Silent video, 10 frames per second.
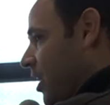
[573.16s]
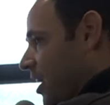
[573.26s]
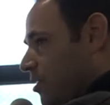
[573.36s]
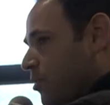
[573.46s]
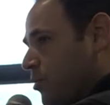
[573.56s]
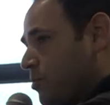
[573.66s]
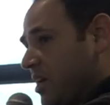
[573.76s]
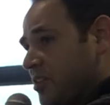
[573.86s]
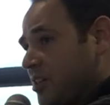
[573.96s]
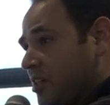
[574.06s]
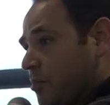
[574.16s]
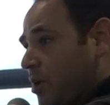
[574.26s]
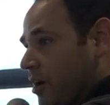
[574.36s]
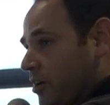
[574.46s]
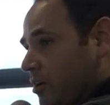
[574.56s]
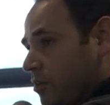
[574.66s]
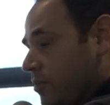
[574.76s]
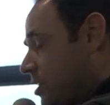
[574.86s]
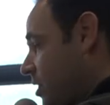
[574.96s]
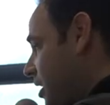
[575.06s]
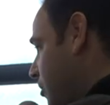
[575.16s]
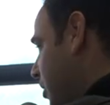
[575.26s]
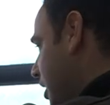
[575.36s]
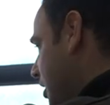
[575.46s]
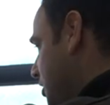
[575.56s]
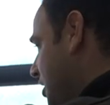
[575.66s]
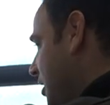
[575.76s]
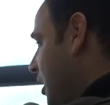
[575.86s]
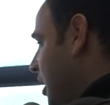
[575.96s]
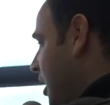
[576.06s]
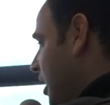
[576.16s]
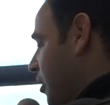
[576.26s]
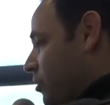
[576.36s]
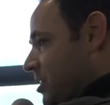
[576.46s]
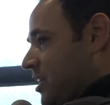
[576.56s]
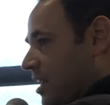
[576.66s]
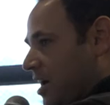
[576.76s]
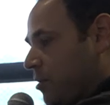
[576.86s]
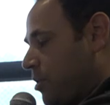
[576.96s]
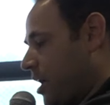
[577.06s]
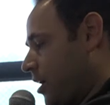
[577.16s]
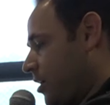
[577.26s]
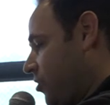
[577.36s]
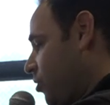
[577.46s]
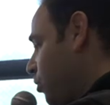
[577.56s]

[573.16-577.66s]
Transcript: Knight, who's basically the pioneer of synthetic biology, and Christina Agapakis, who